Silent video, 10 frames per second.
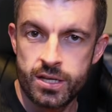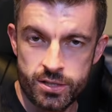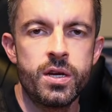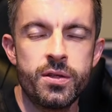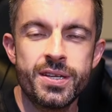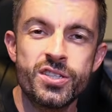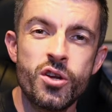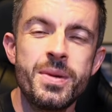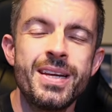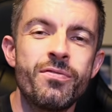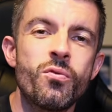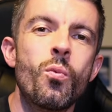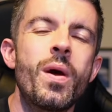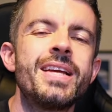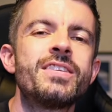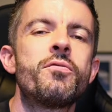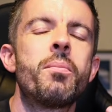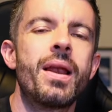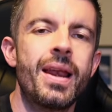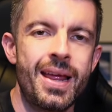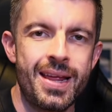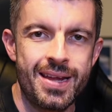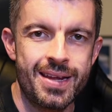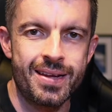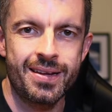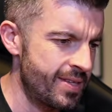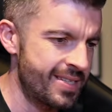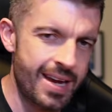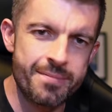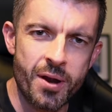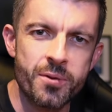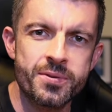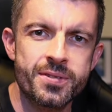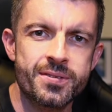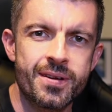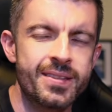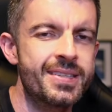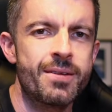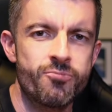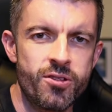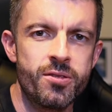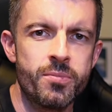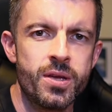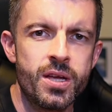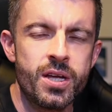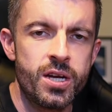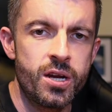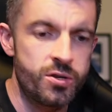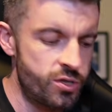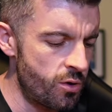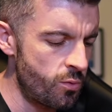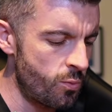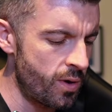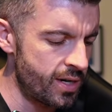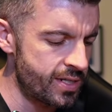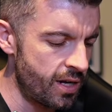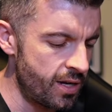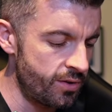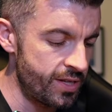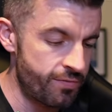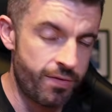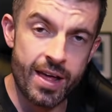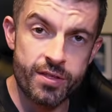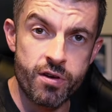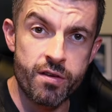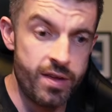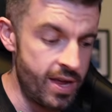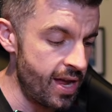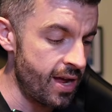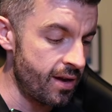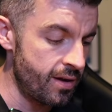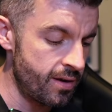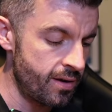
There's so many different ways of playing the same notes and the same rhythm. So when I started on this flat 3 of E here,